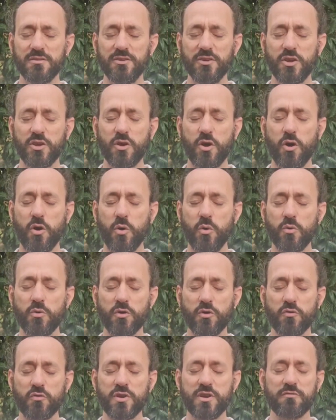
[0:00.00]
You can hold
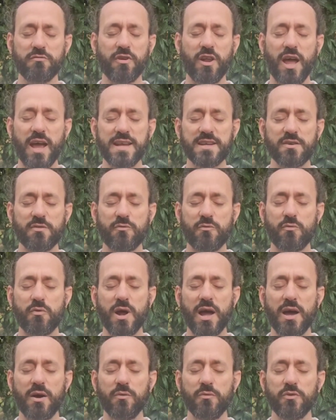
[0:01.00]
a grid of light
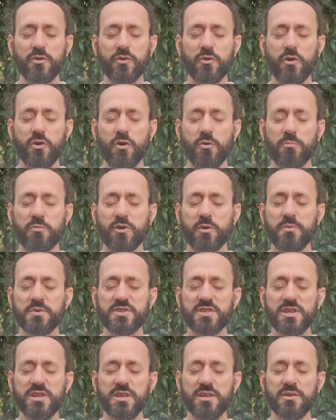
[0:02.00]
around your
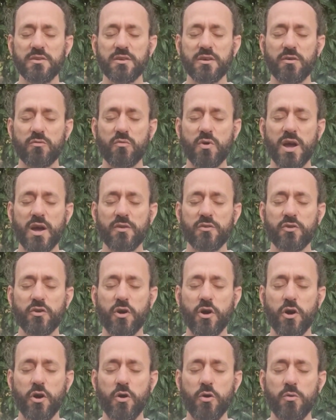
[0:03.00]
property, around your
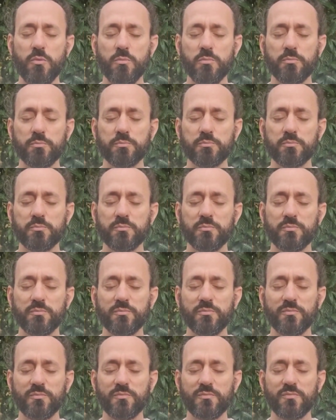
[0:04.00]
home,
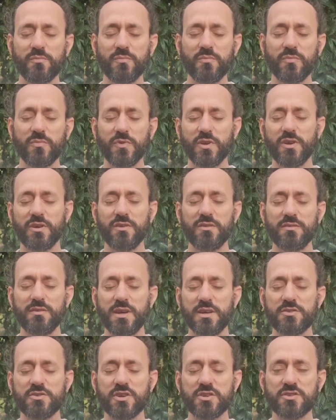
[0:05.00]

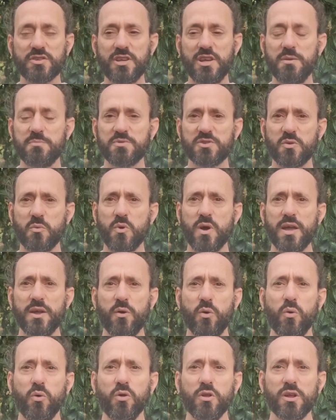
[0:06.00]
that just keeps
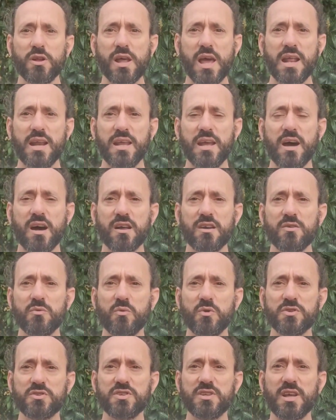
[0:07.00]
away all and any
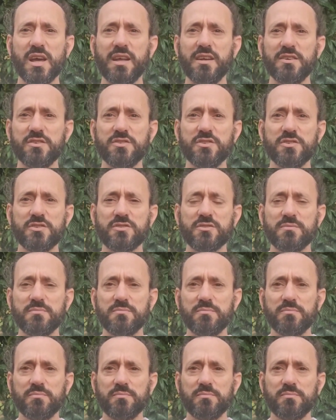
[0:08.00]
unwanted energies.